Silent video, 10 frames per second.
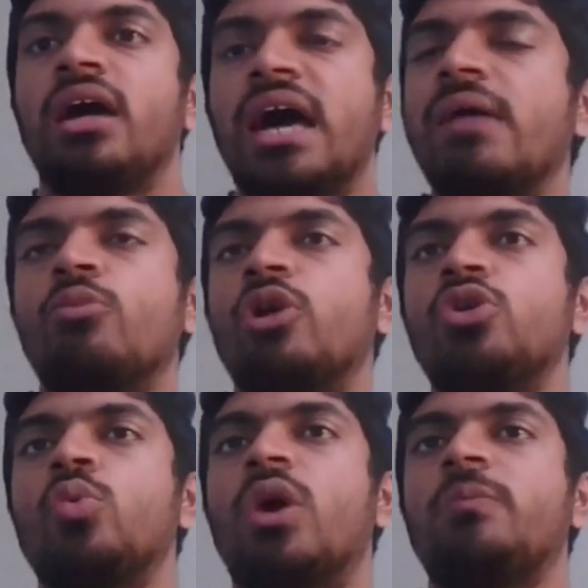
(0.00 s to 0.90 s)
I'm going to
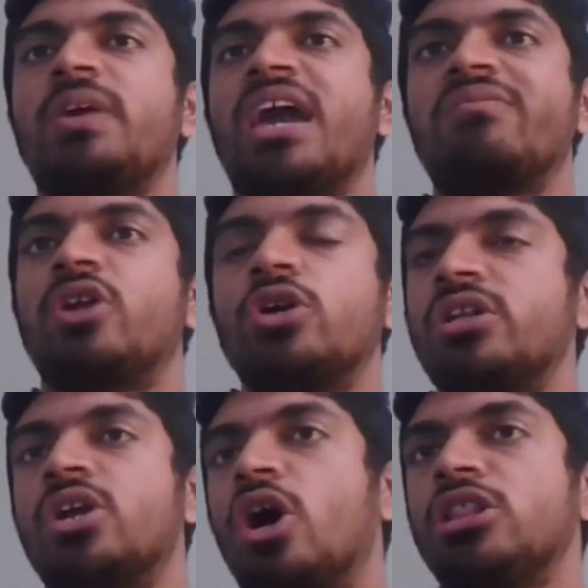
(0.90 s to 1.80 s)
do what we have not
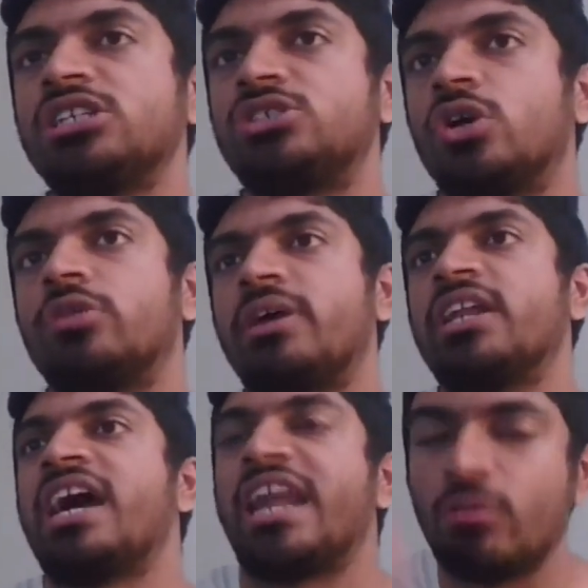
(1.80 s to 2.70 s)
done all this tournament,
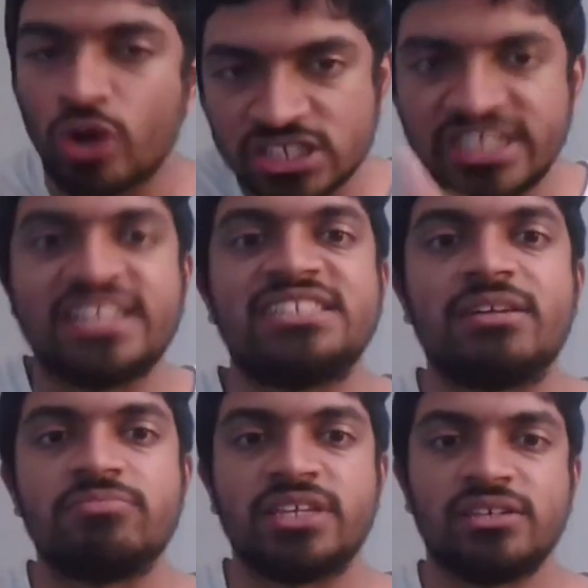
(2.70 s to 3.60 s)
and I'm going to change
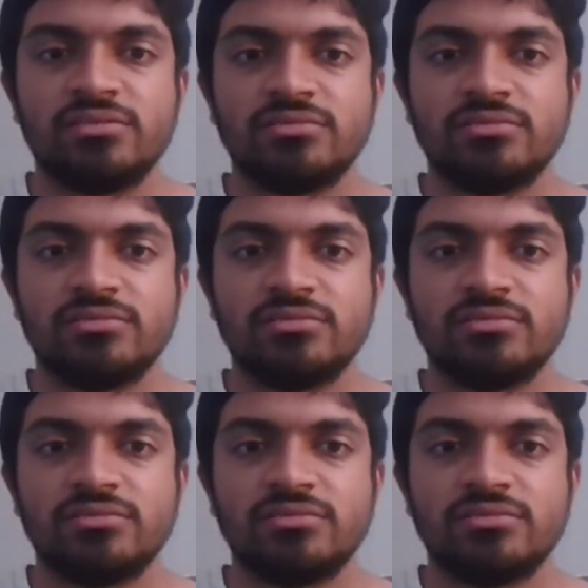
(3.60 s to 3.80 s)
something.